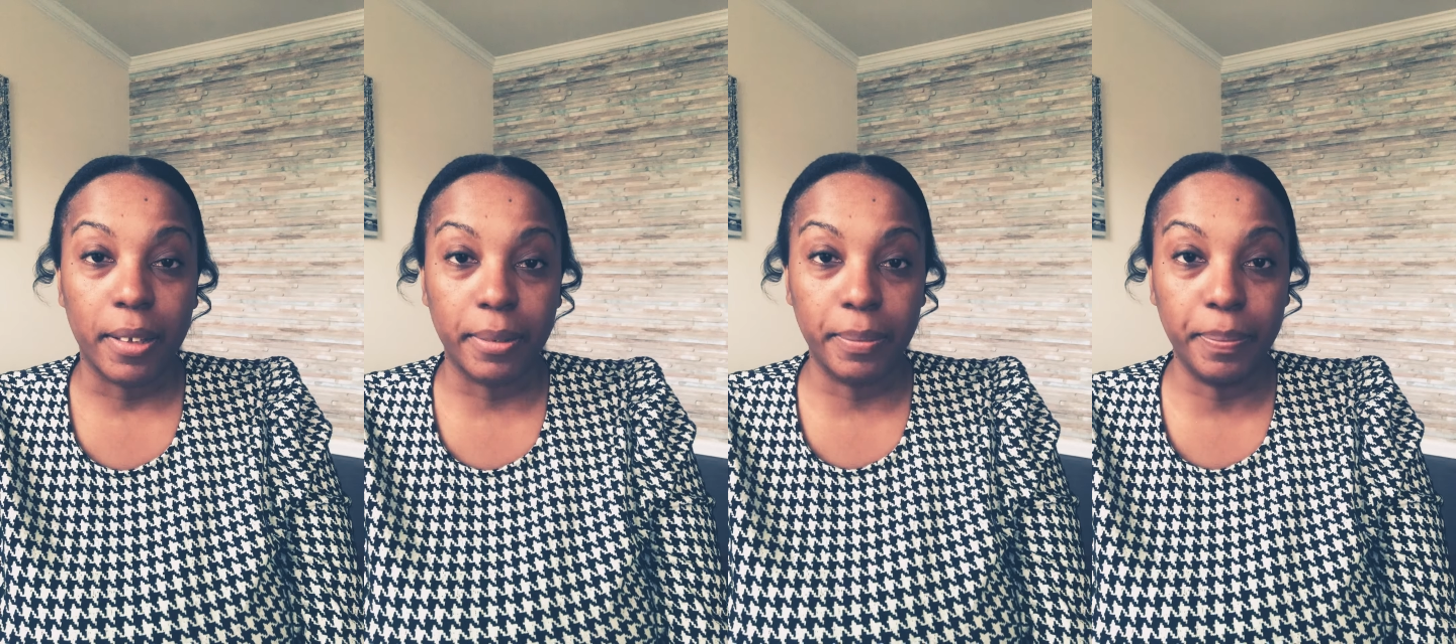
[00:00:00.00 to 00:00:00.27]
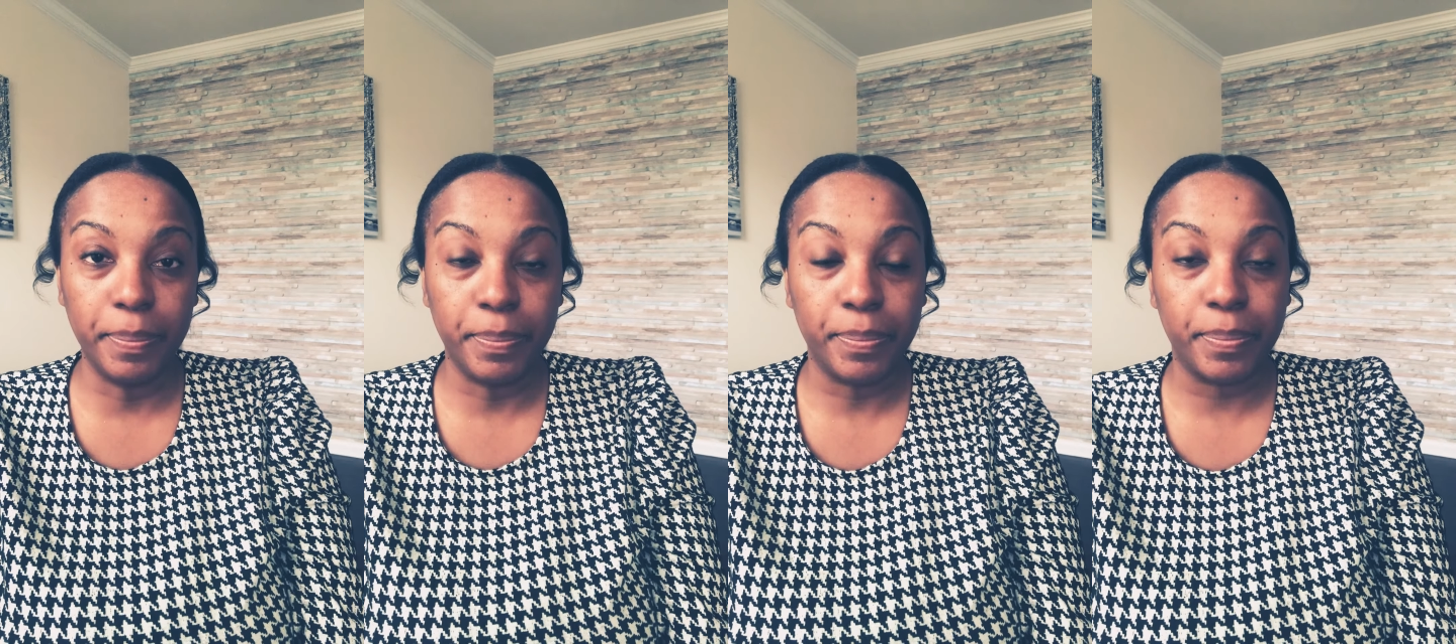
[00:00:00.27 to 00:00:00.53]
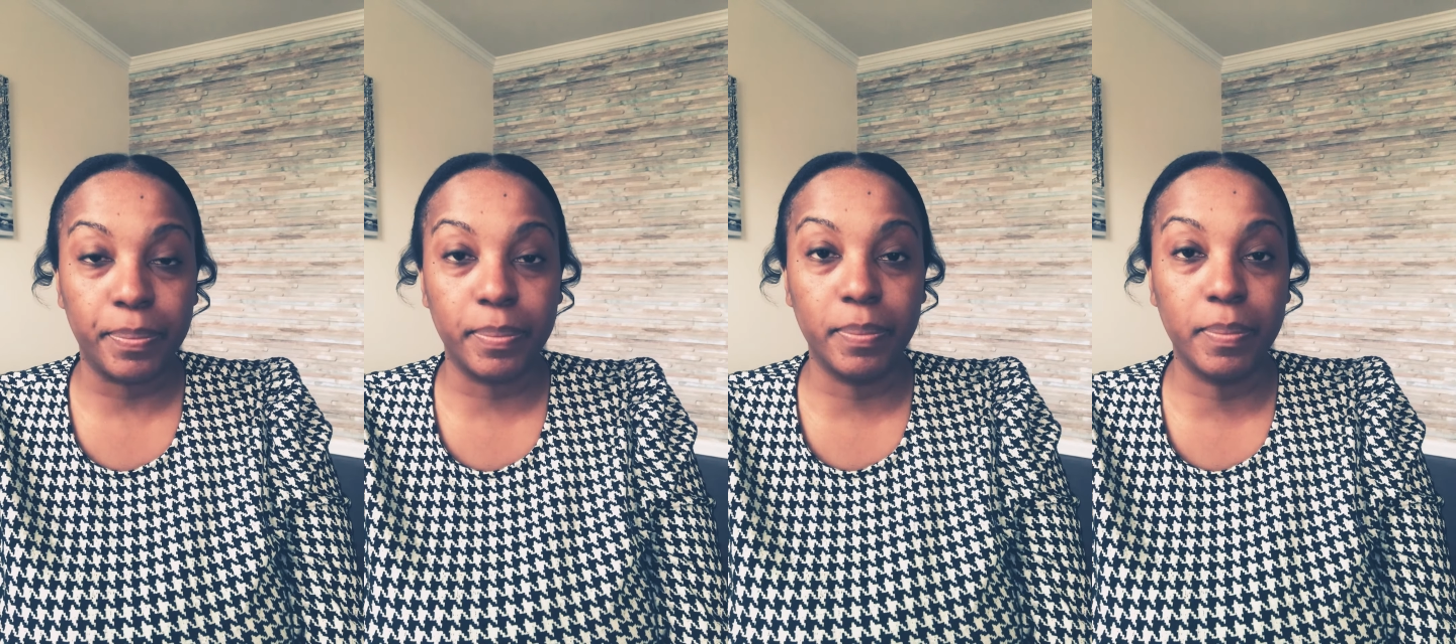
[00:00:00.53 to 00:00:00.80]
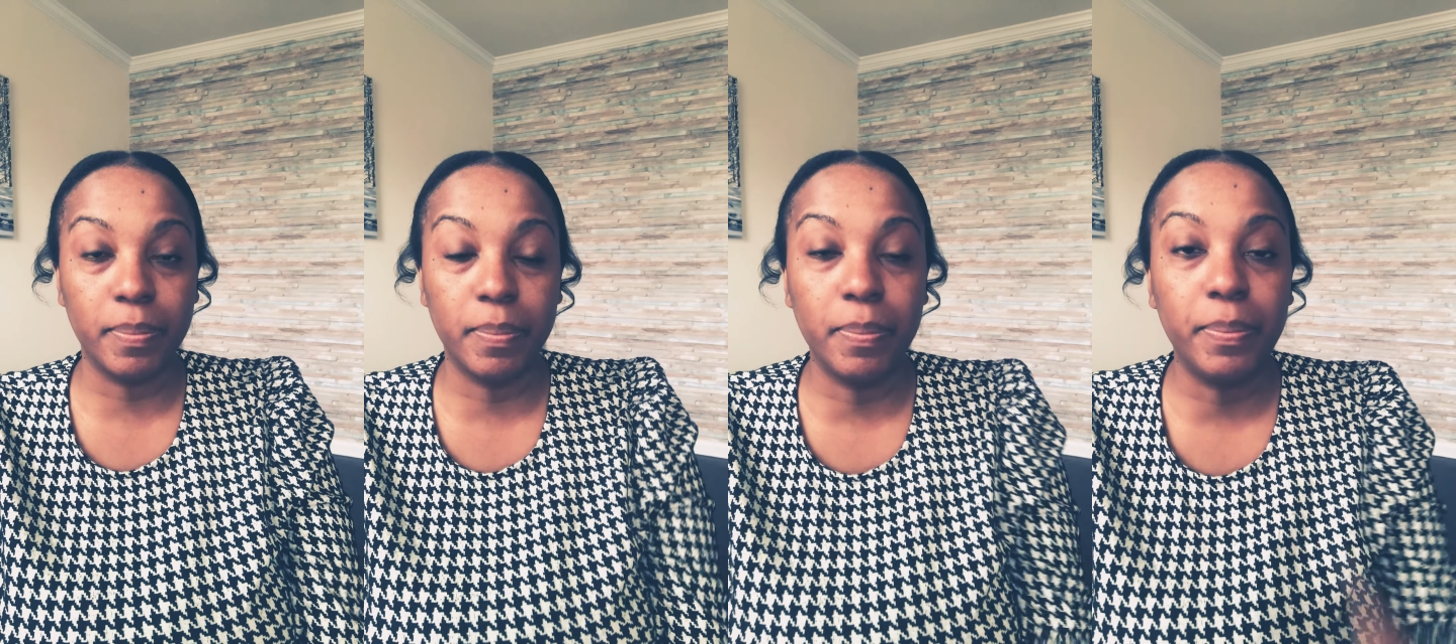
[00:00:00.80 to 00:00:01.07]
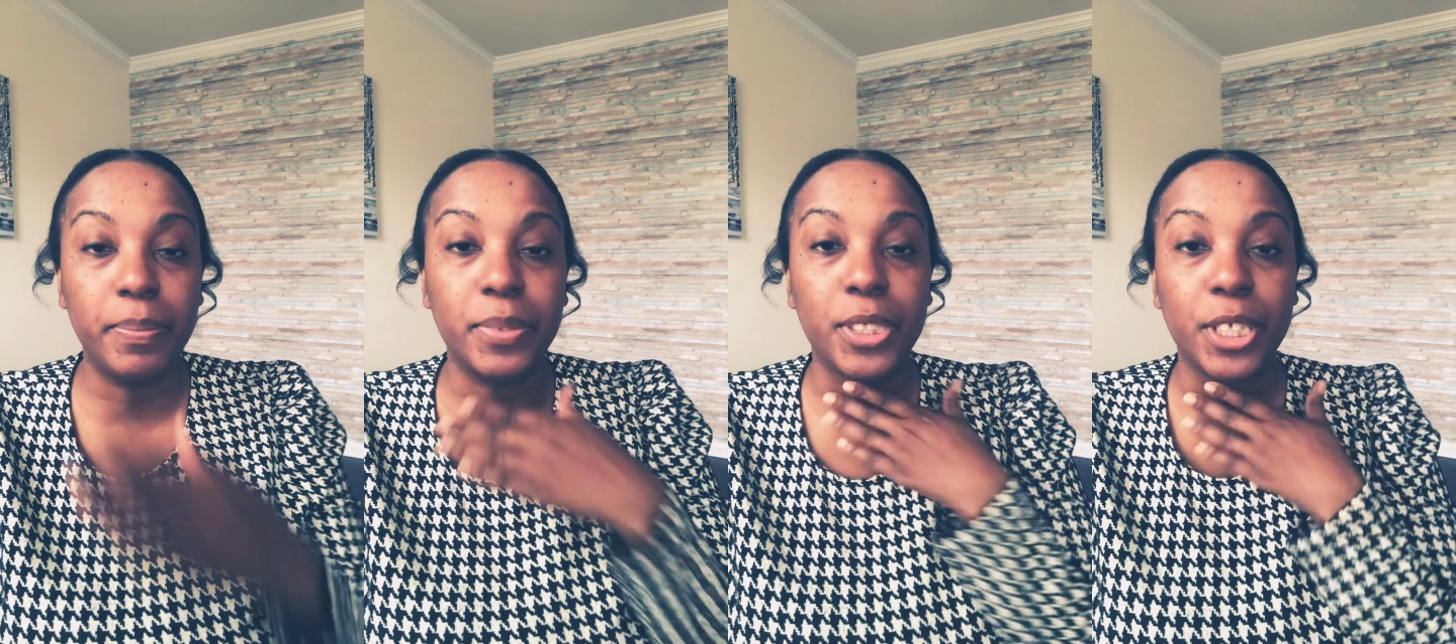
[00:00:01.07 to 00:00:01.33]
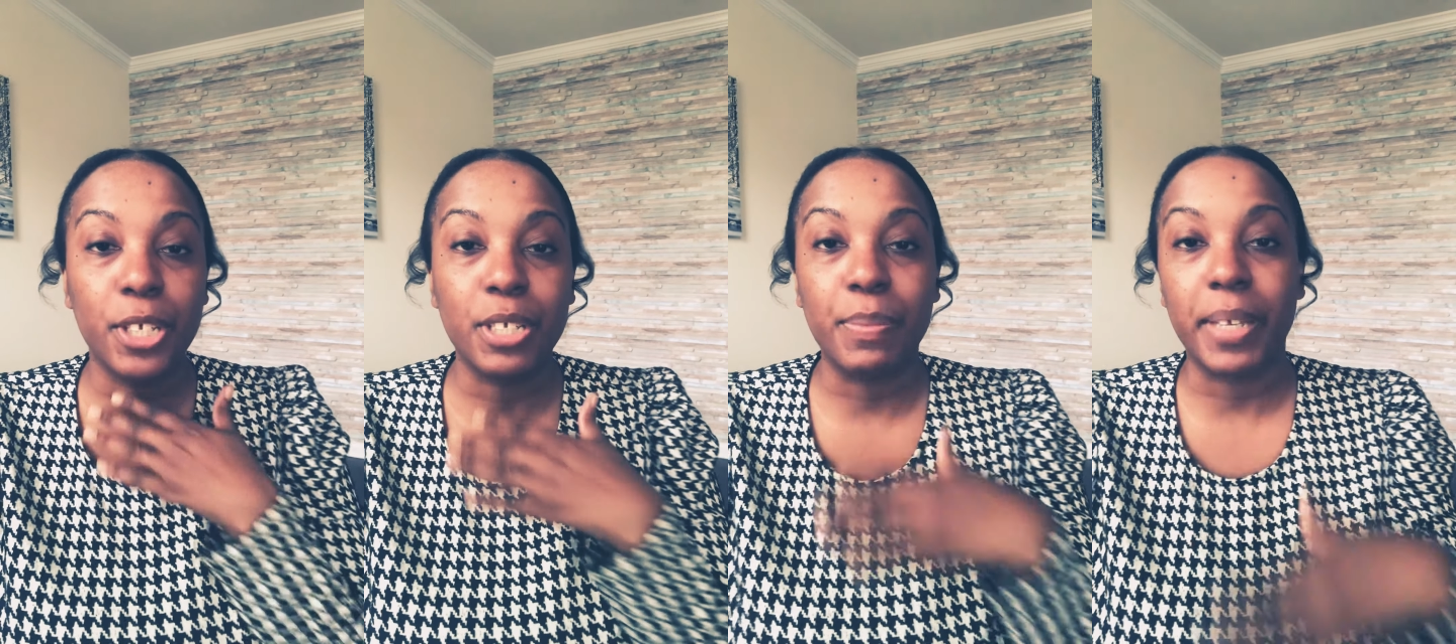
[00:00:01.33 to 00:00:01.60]

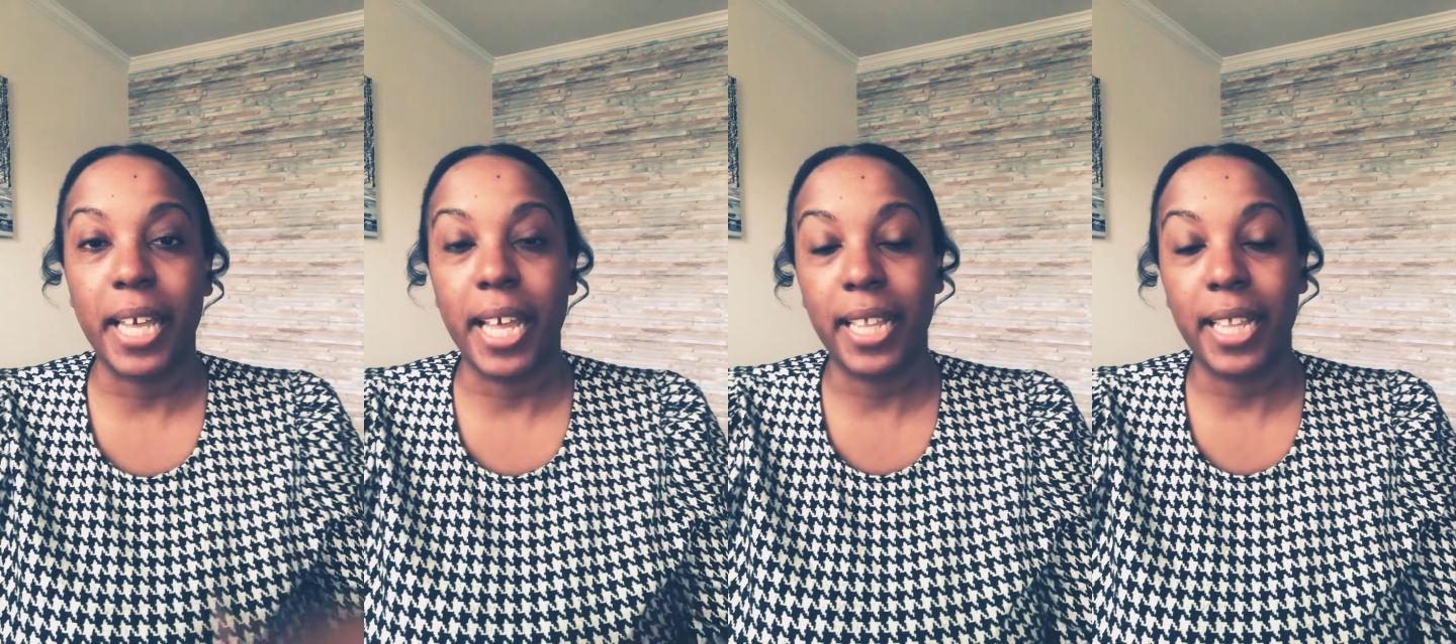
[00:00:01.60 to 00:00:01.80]
excuse me,